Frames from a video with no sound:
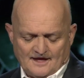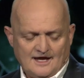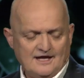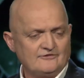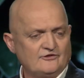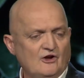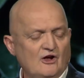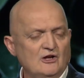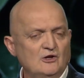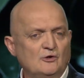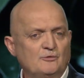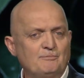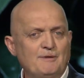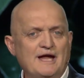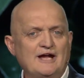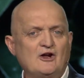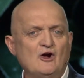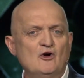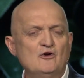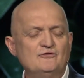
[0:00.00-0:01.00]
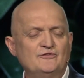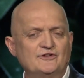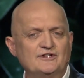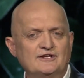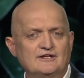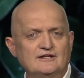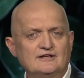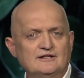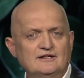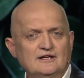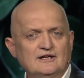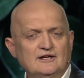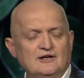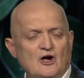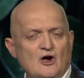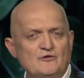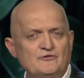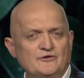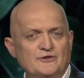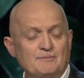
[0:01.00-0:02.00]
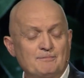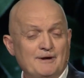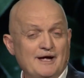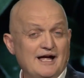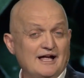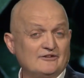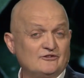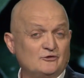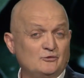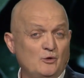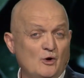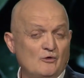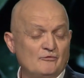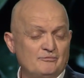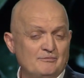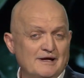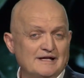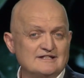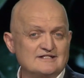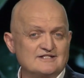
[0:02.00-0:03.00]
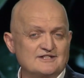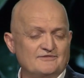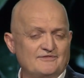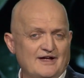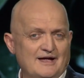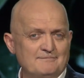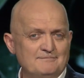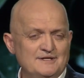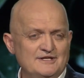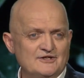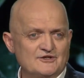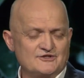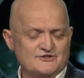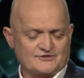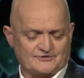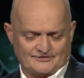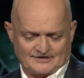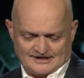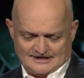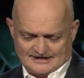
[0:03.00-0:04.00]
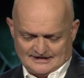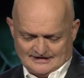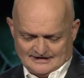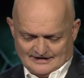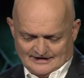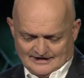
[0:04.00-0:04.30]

As I look back over the past 12 months of our ministry,